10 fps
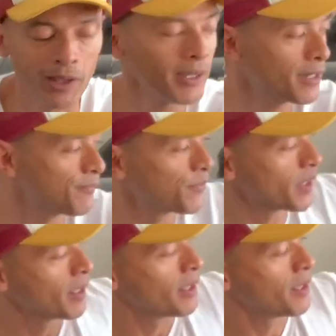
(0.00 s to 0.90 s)
plug.
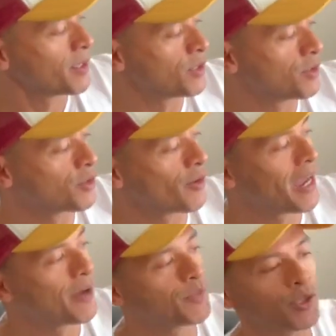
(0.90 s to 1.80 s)
You
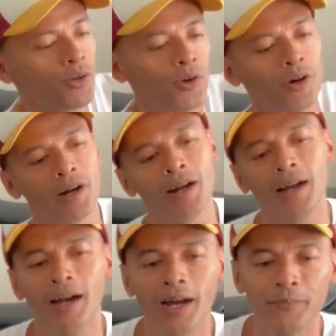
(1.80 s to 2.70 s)
grab your
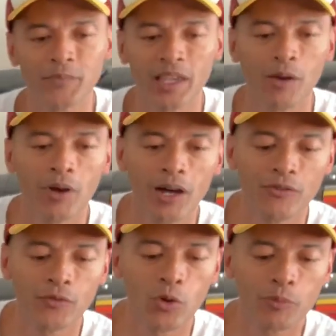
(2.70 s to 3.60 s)

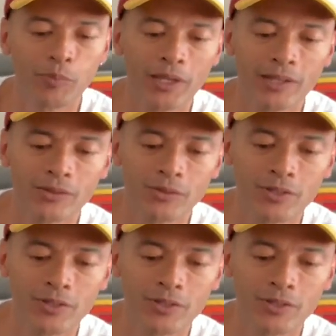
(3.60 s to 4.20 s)
Yamaha 4-pin to